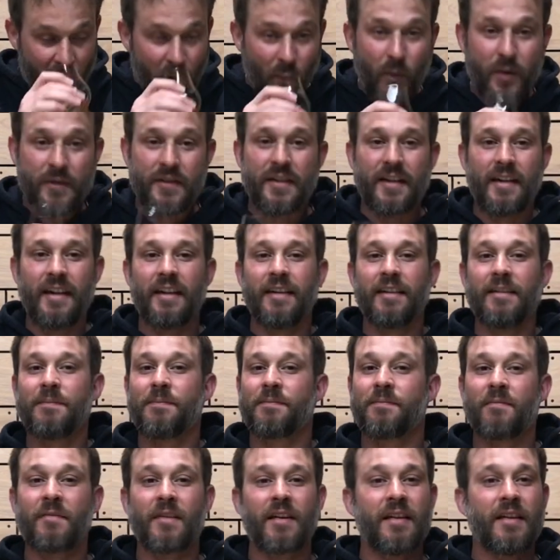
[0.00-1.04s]
Once
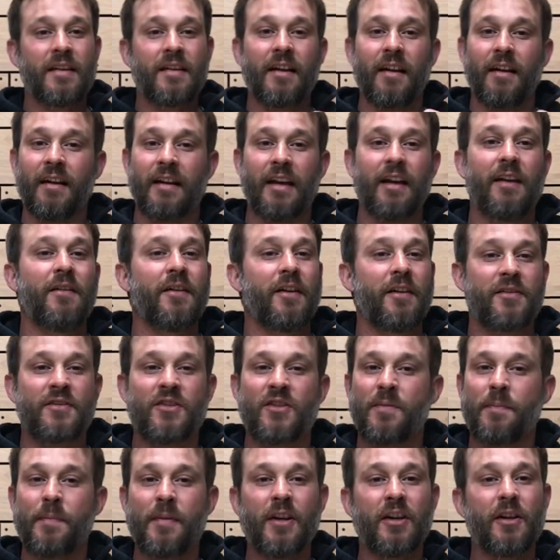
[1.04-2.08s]
again, like a
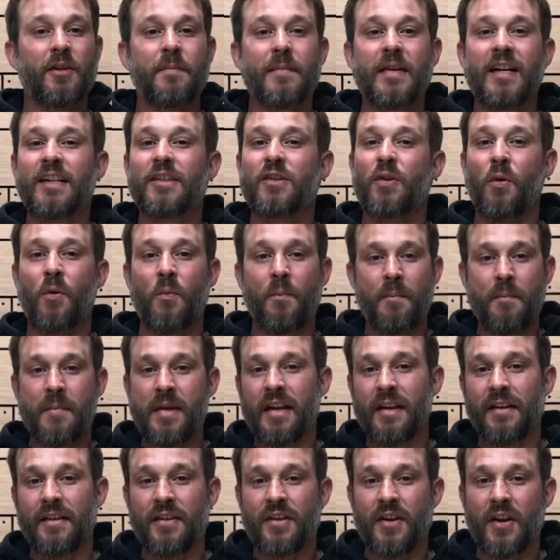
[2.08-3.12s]
spearmint or
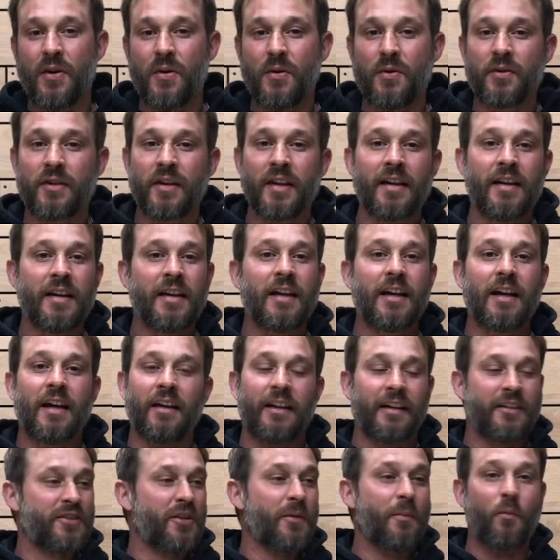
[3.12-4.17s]
mint note,
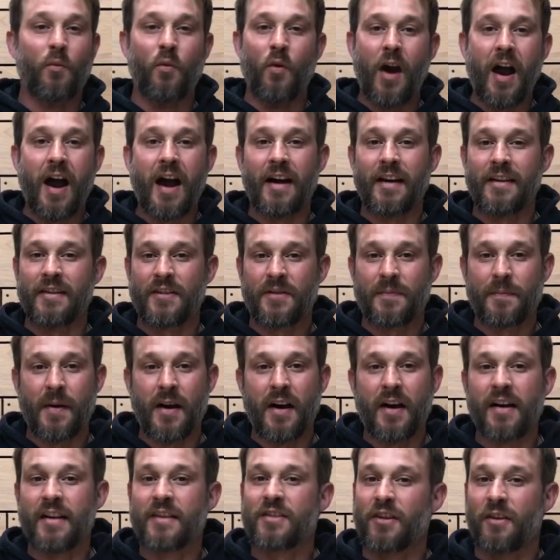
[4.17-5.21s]
like some rye
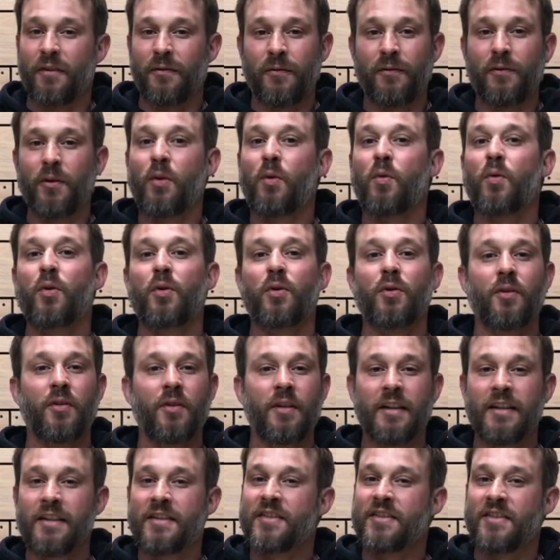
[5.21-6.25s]
spice, a
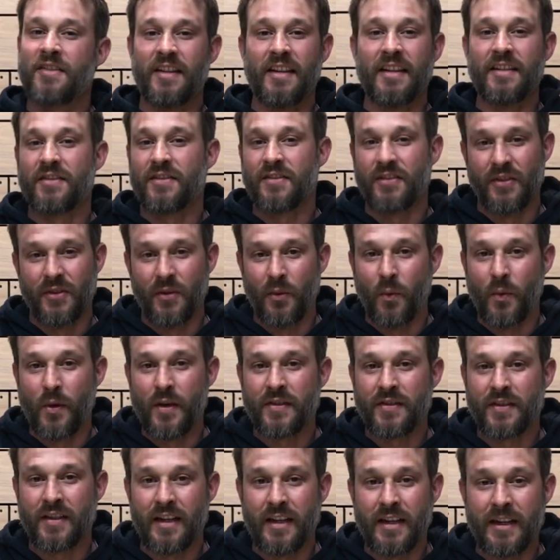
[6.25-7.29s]
floral sense to the
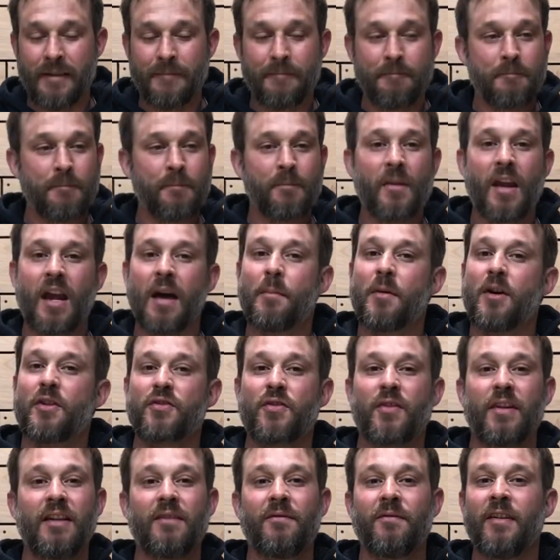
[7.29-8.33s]
whiskey. I'm
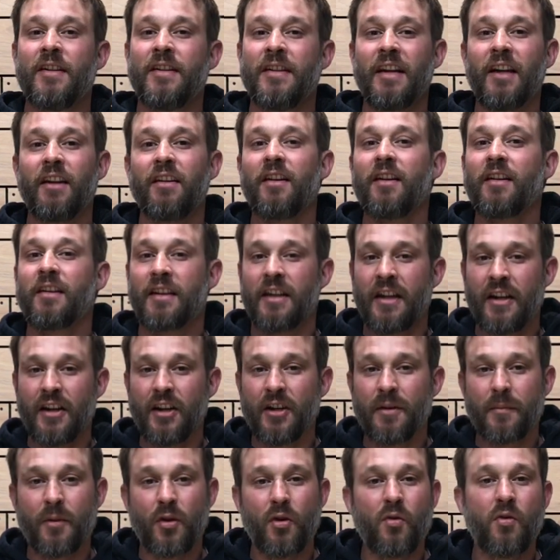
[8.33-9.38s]
also getting vanilla,
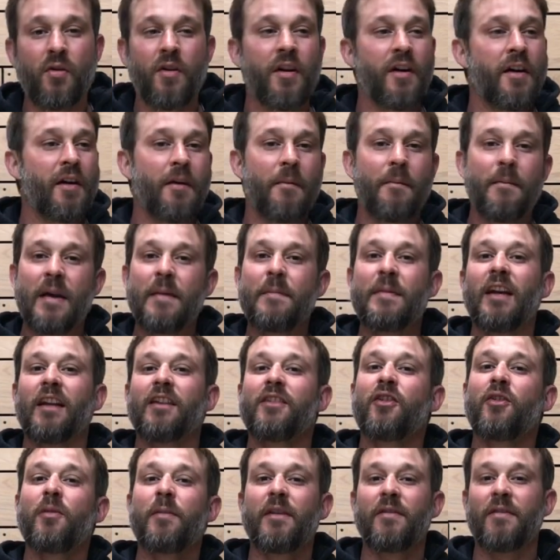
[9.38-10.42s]
caramel, maybe a
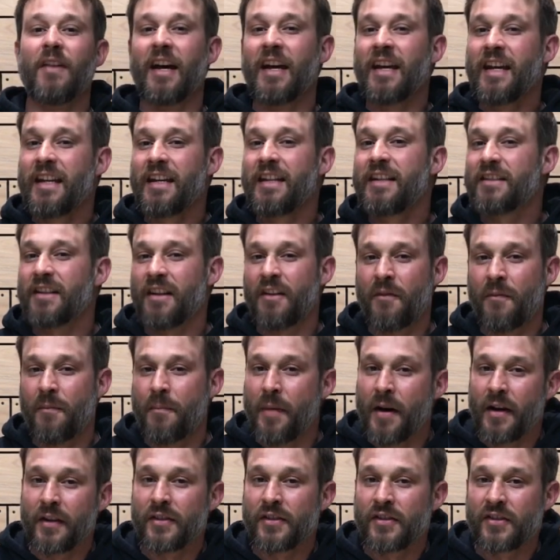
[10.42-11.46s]
little bit of a hint of
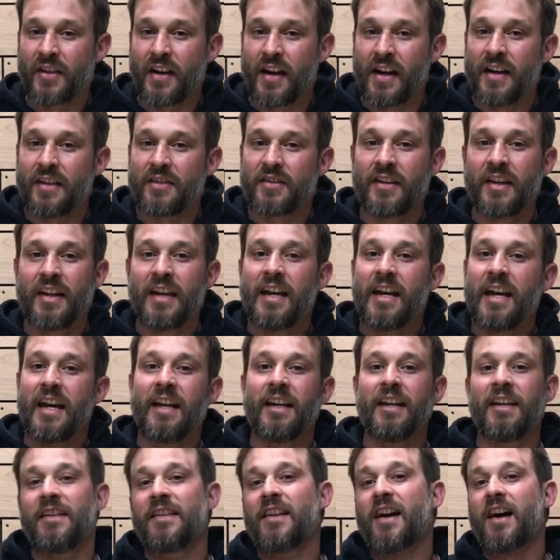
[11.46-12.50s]
butterscotch
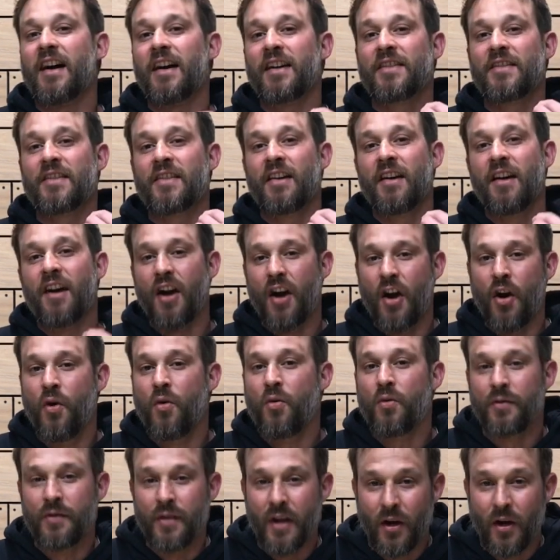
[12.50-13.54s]
and a nice oak